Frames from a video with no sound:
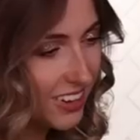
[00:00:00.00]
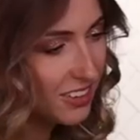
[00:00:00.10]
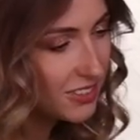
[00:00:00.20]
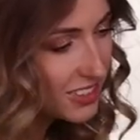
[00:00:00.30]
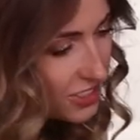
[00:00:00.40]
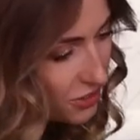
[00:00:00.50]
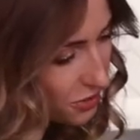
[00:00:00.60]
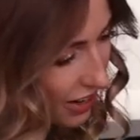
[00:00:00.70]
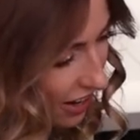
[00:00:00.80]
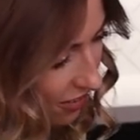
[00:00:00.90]
I don't know what to do
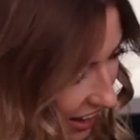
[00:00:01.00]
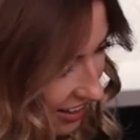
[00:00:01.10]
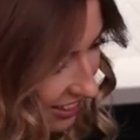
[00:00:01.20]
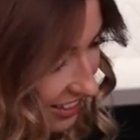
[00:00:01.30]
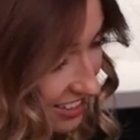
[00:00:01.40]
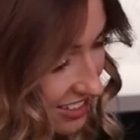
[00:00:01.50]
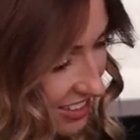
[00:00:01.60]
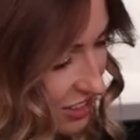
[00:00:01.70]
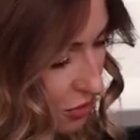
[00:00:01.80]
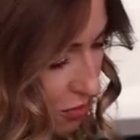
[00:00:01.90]
now. At least
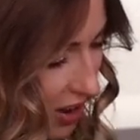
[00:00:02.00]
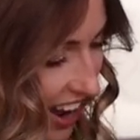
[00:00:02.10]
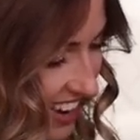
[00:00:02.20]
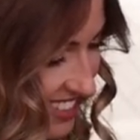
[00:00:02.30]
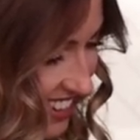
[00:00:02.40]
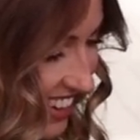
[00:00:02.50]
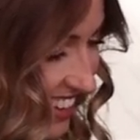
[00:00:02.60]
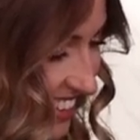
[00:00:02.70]
it's rising.